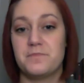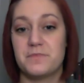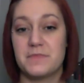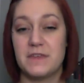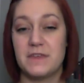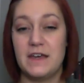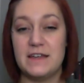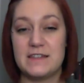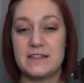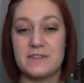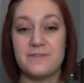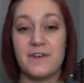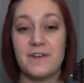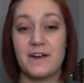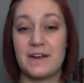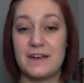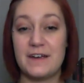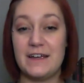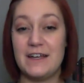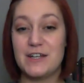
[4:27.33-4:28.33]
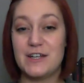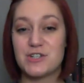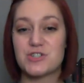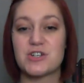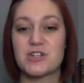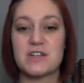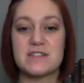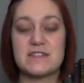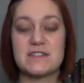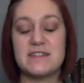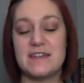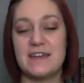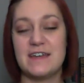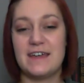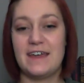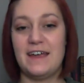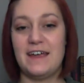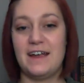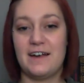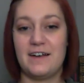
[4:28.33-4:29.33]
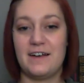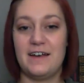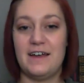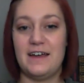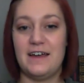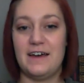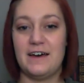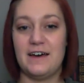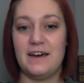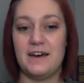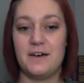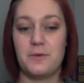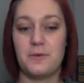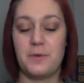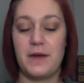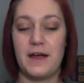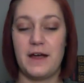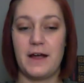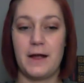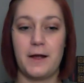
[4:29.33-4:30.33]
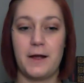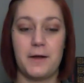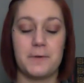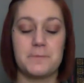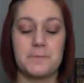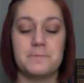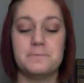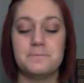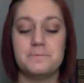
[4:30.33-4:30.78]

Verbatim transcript: It's a very interesting area where